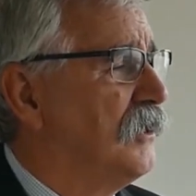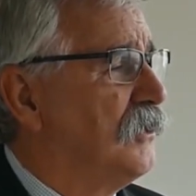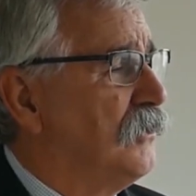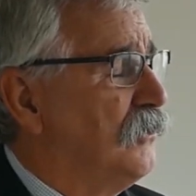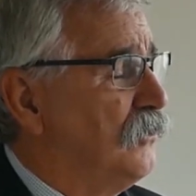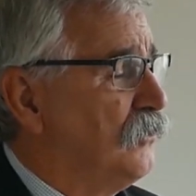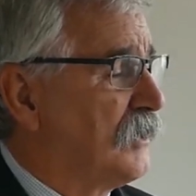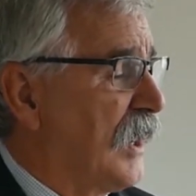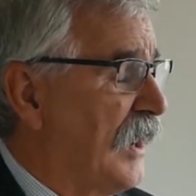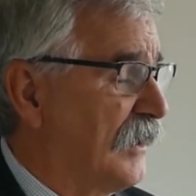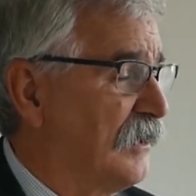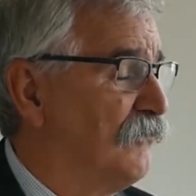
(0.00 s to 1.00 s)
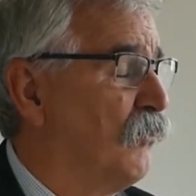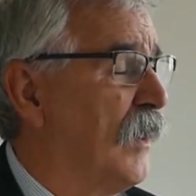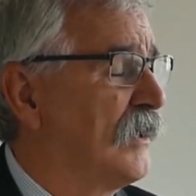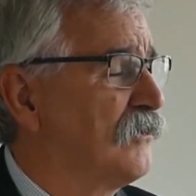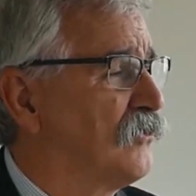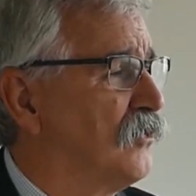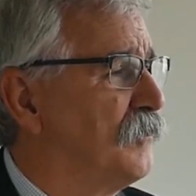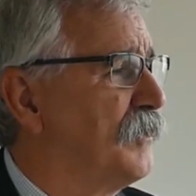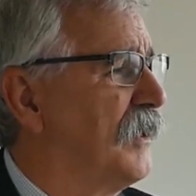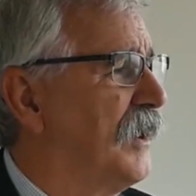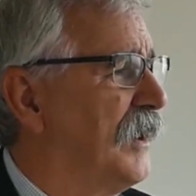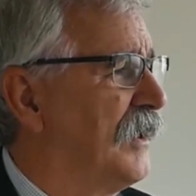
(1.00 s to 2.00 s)
you can't give one group
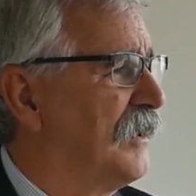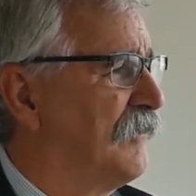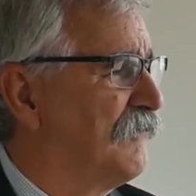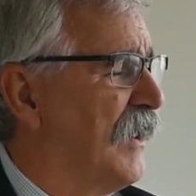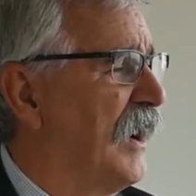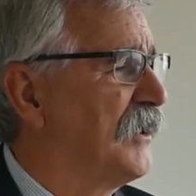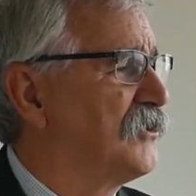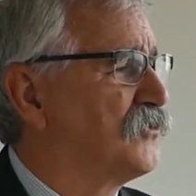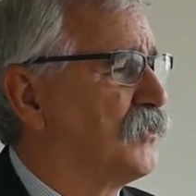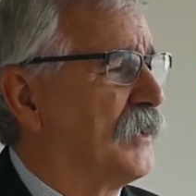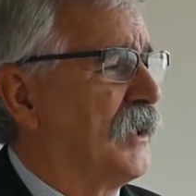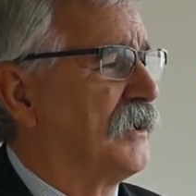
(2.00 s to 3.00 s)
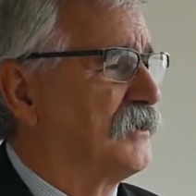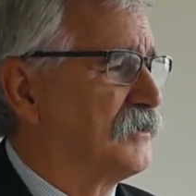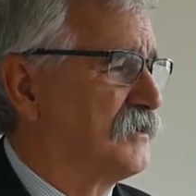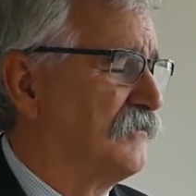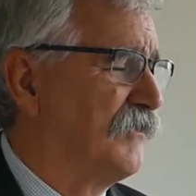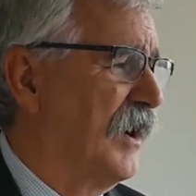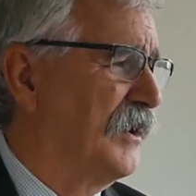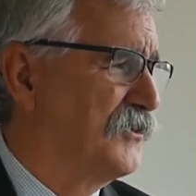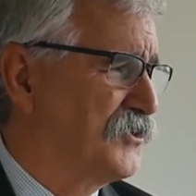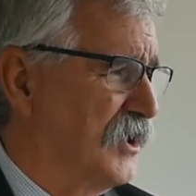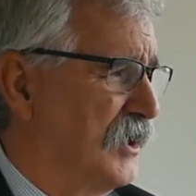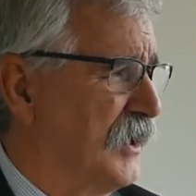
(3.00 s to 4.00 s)
an advantage without
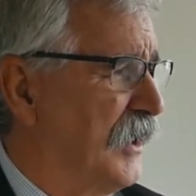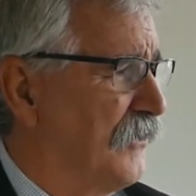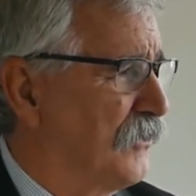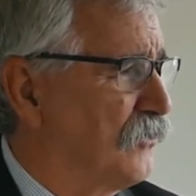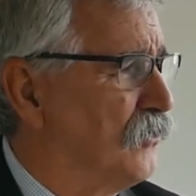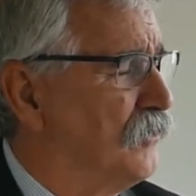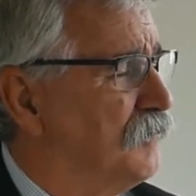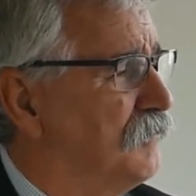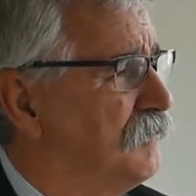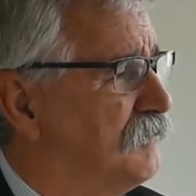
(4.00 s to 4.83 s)
disadvantaging another group.